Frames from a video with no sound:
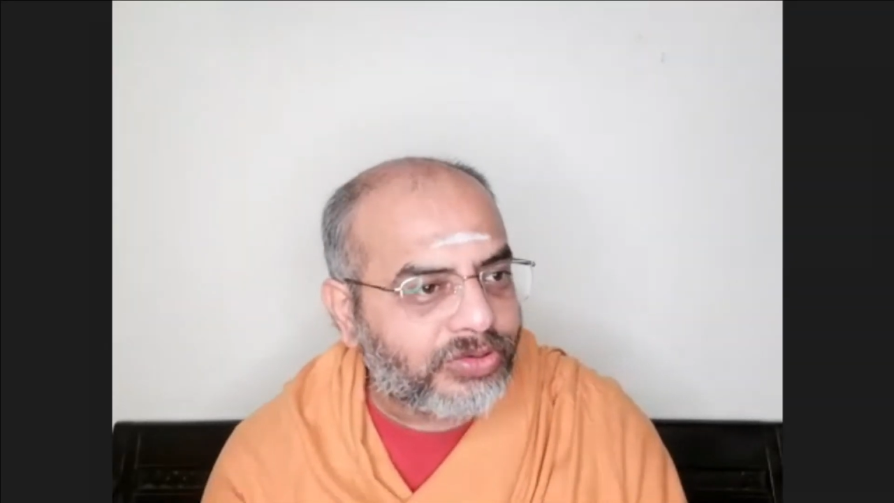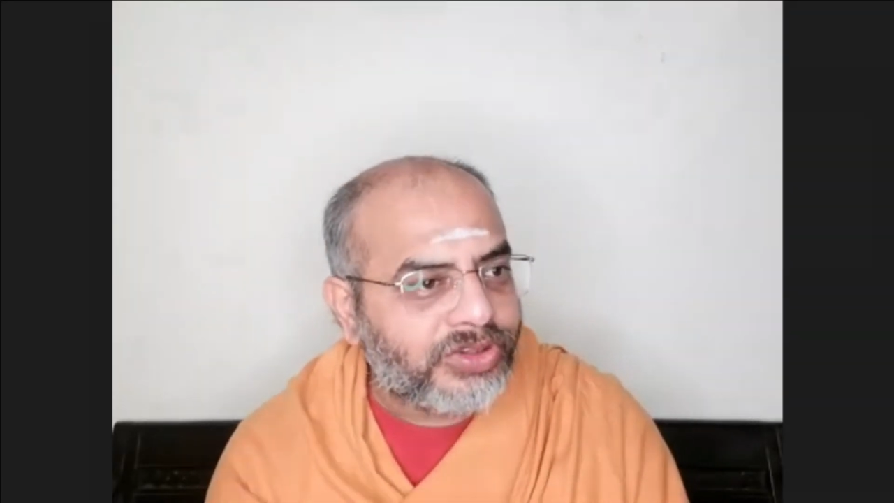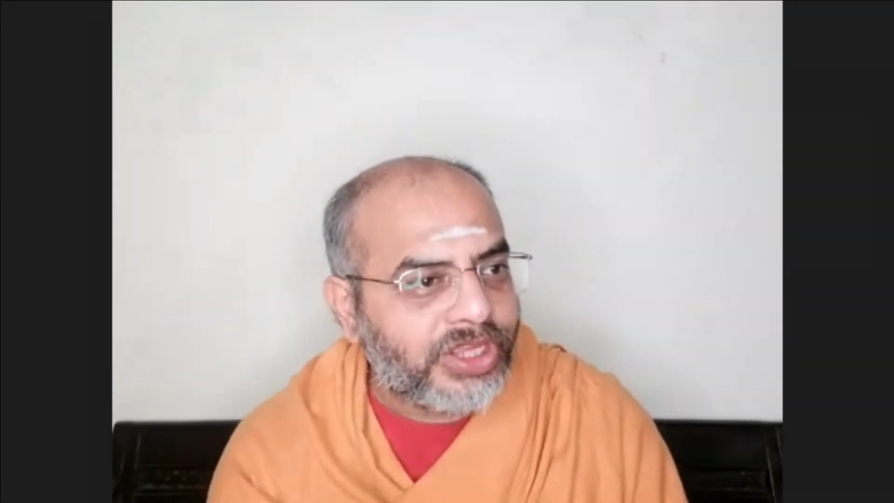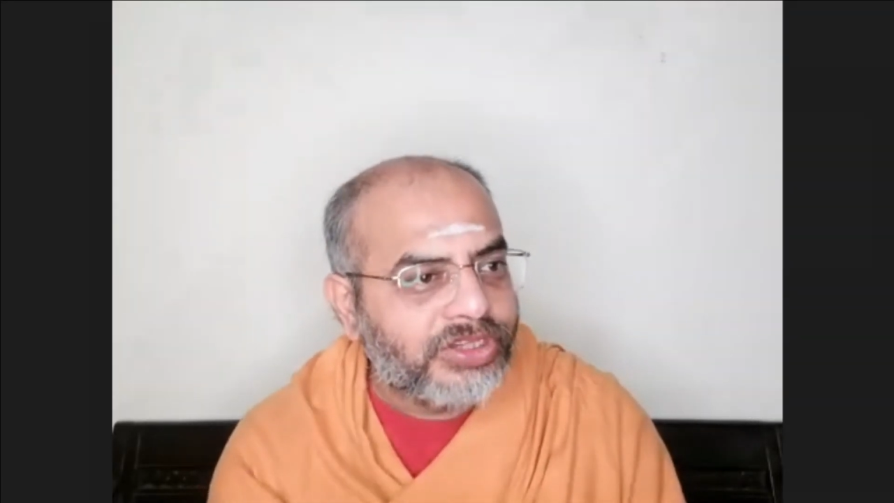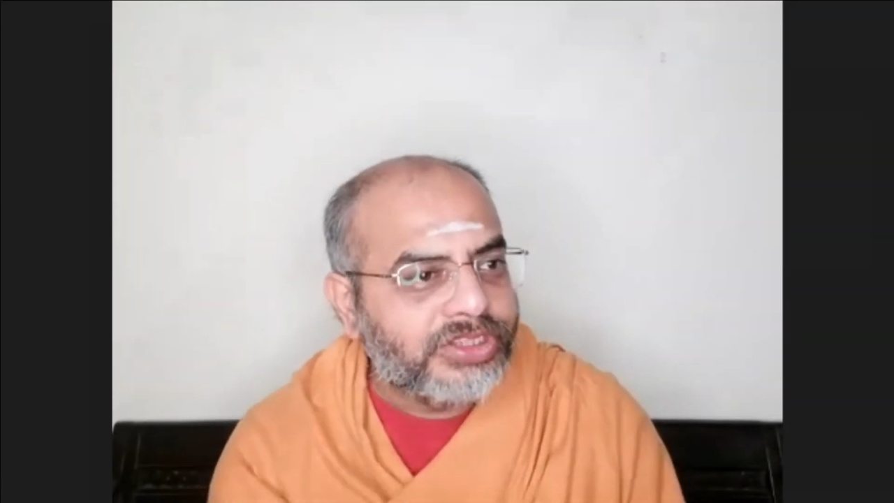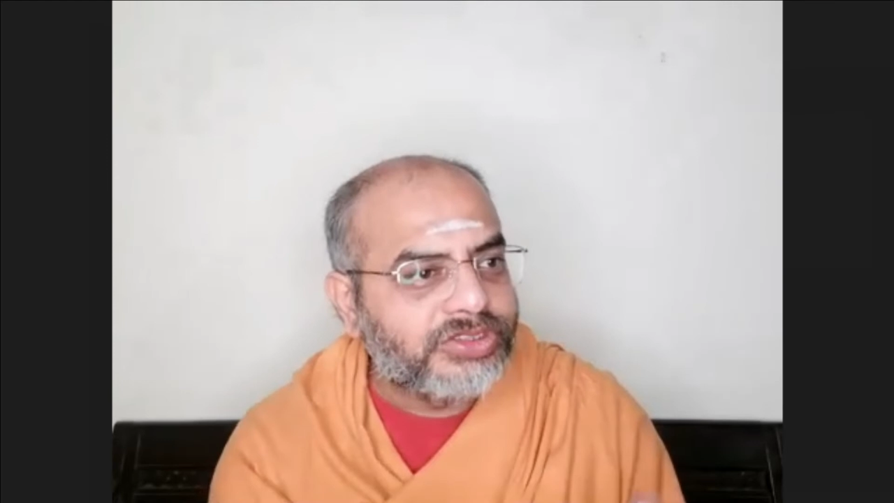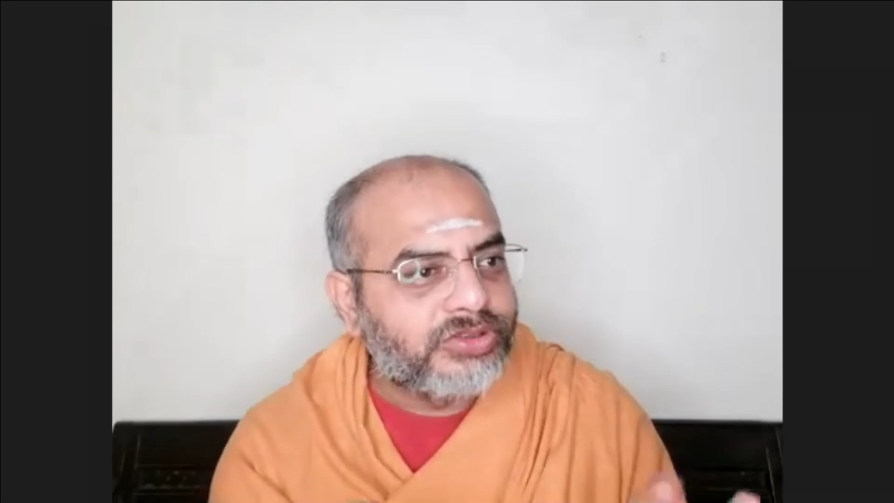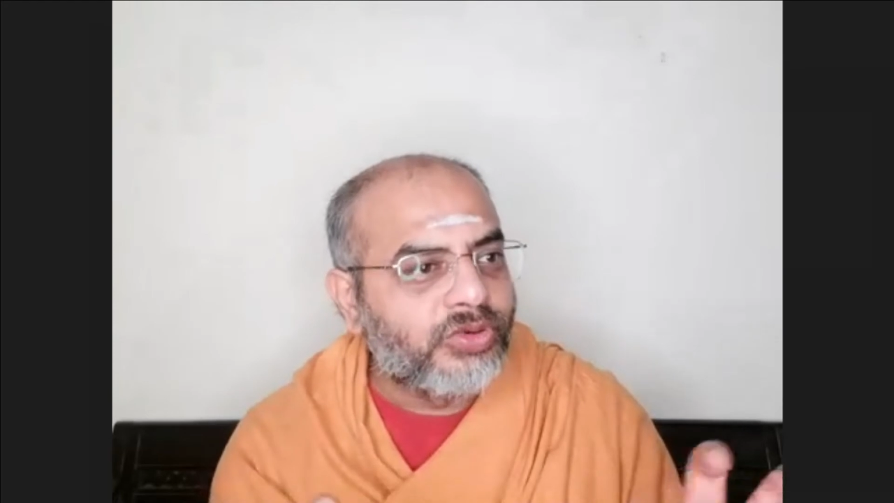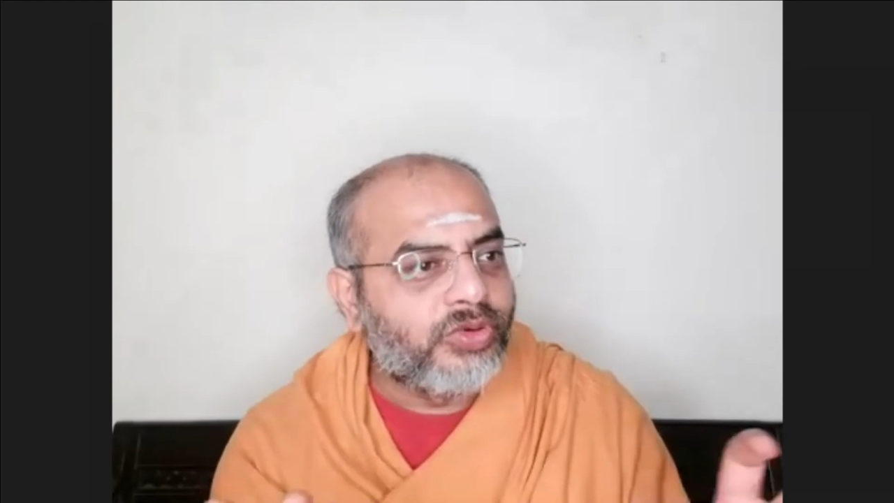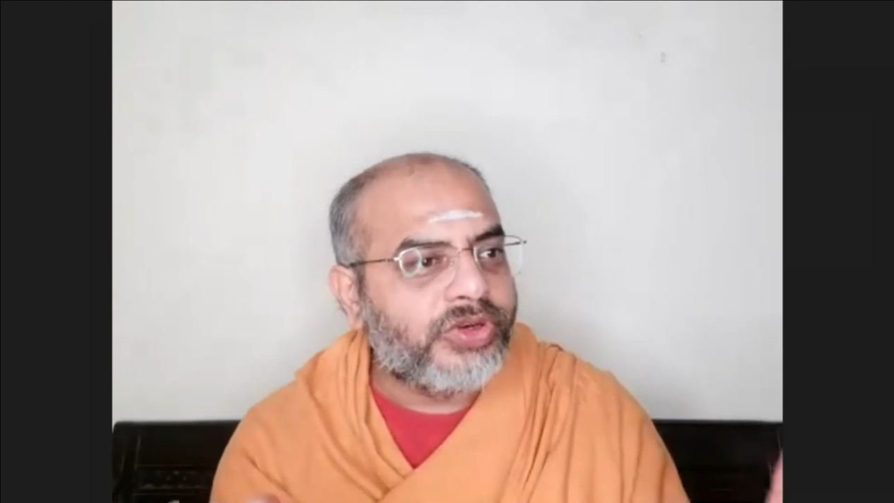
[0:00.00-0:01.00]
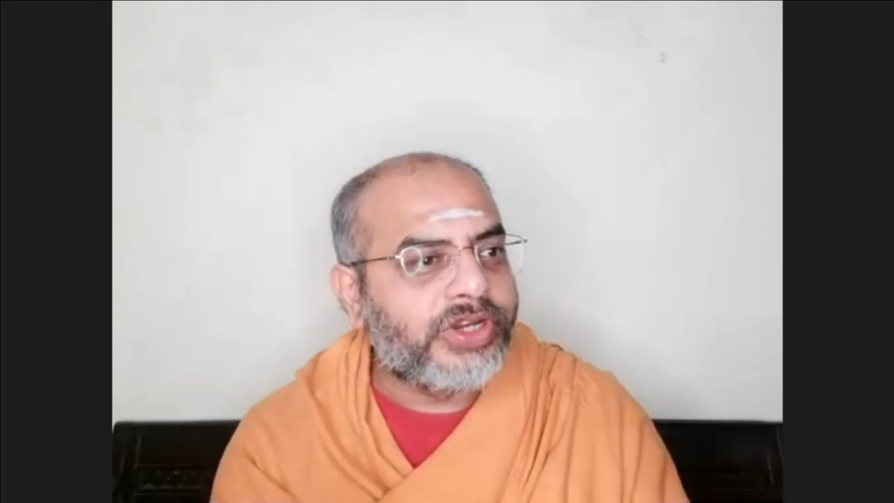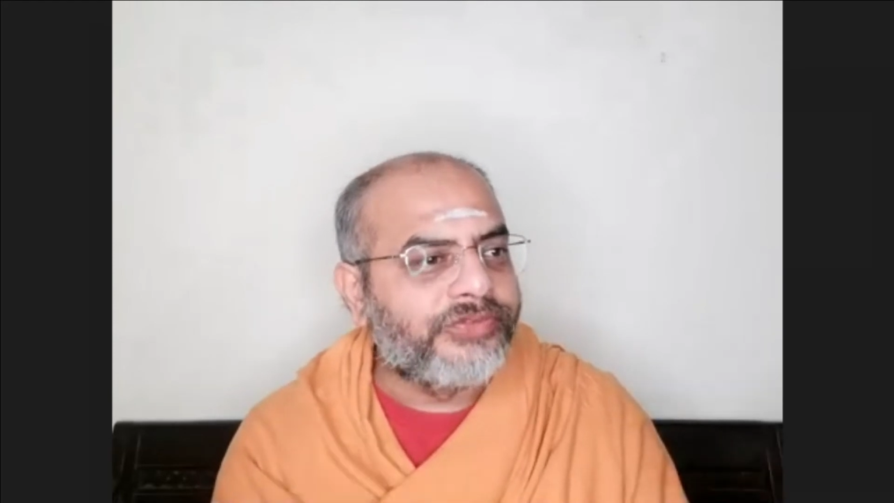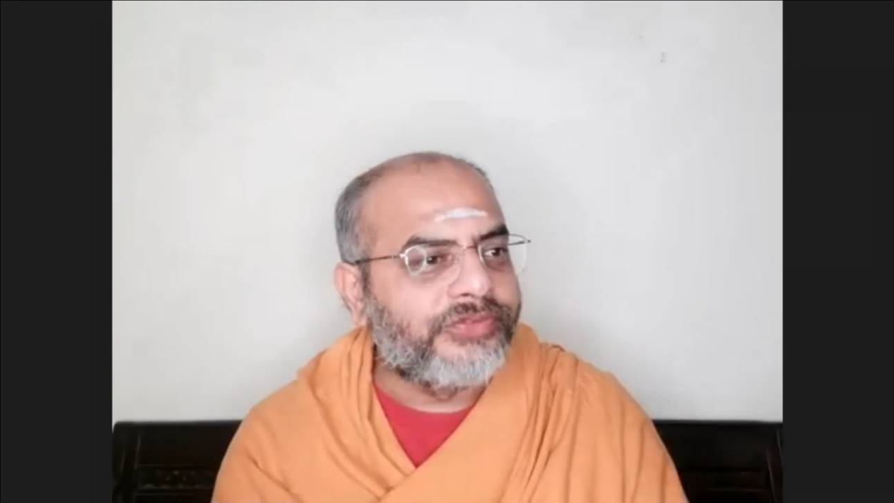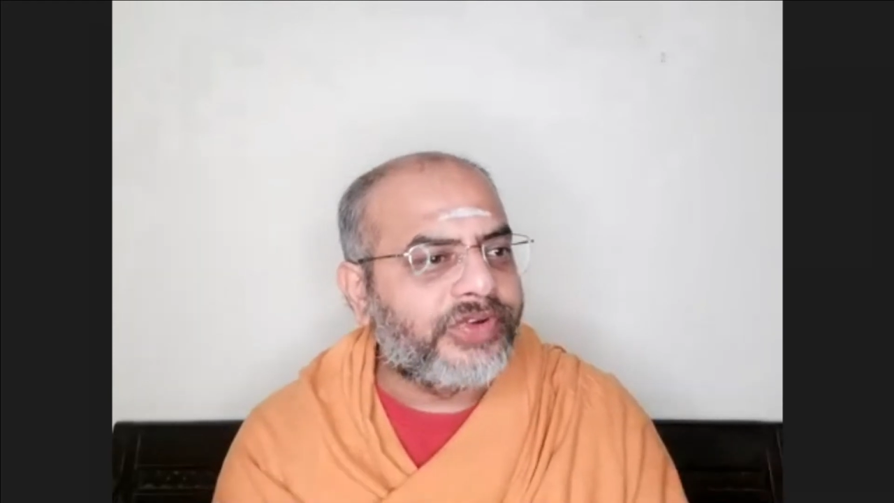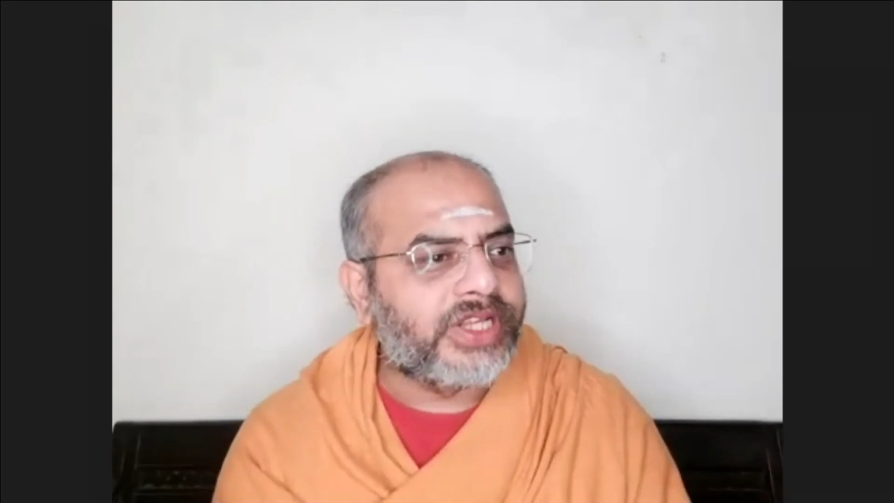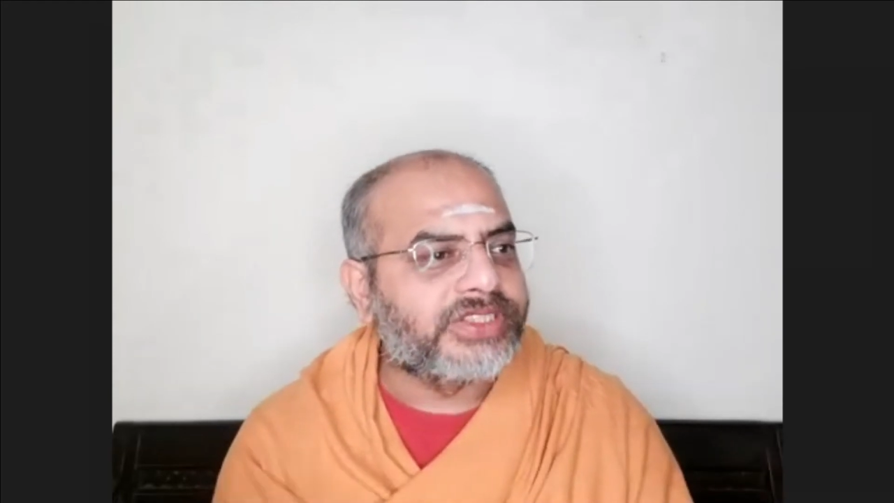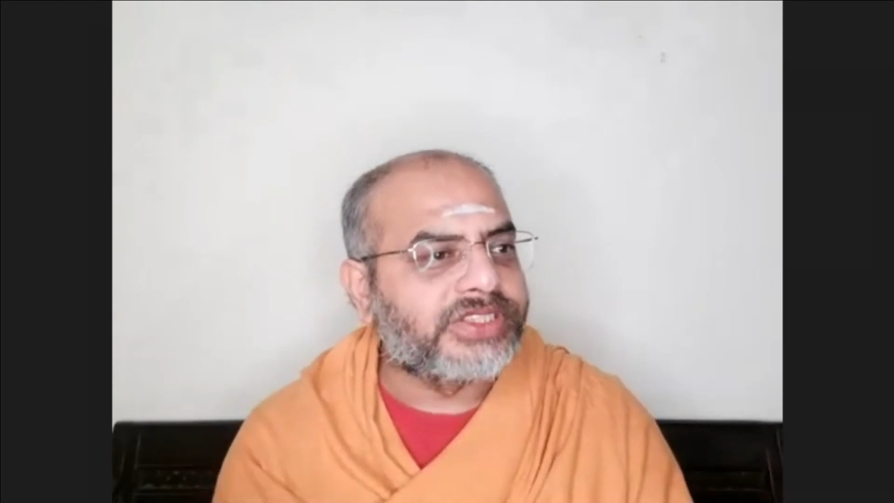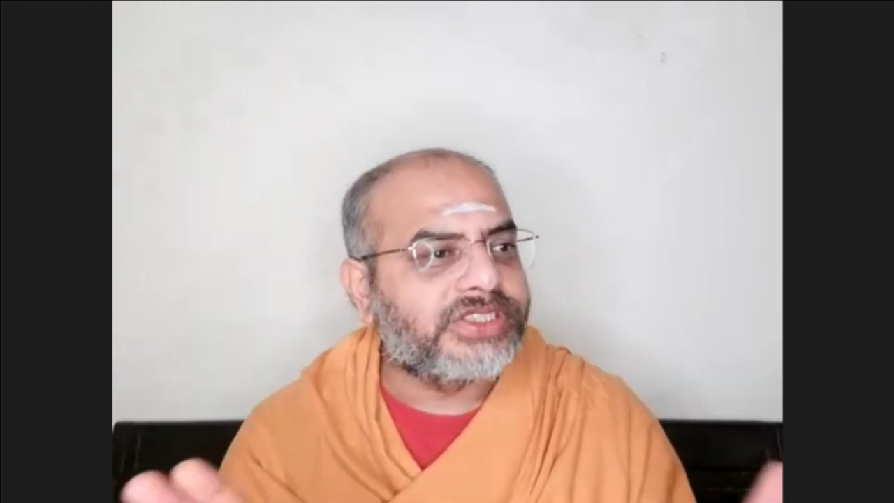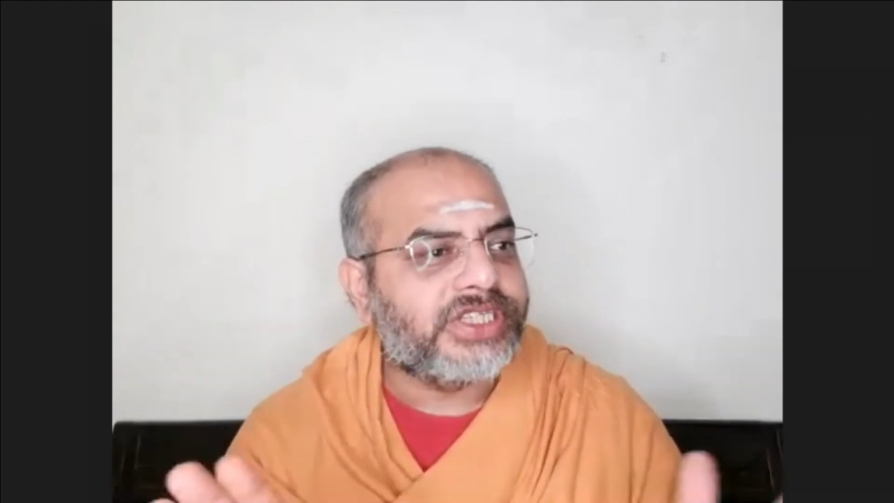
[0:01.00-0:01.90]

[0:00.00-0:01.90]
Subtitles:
there is no difference.